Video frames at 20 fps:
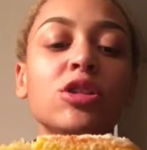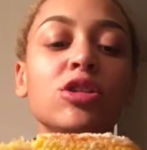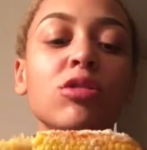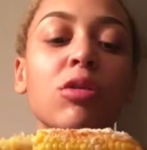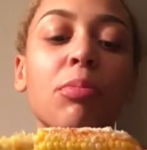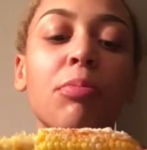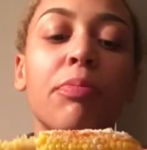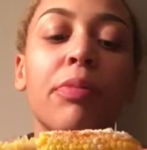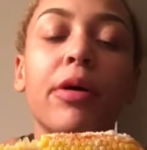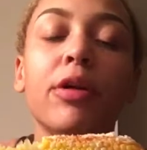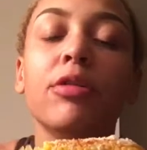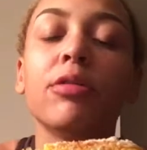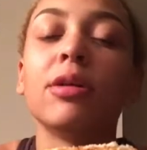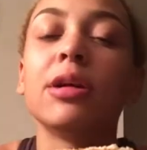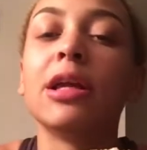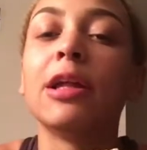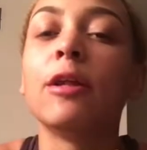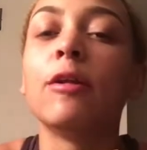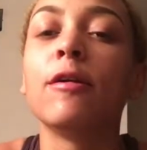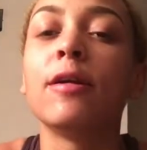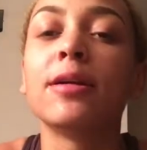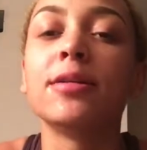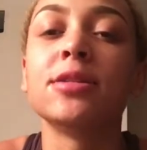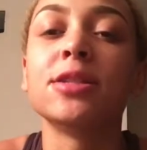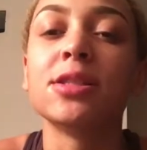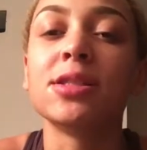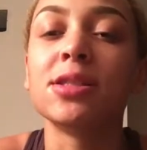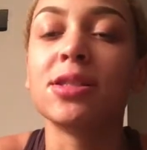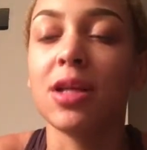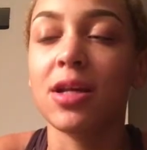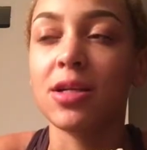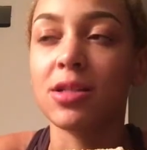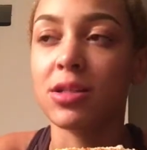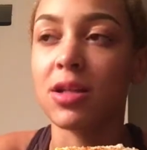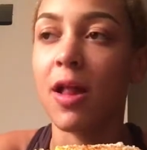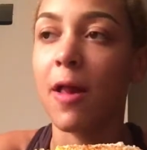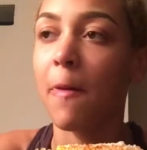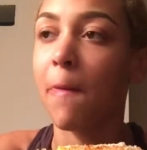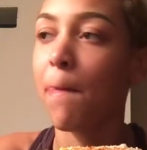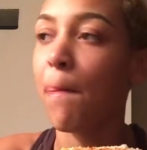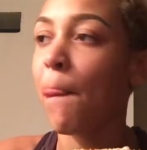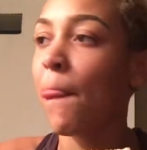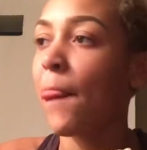It's so buttery, and you can just taste like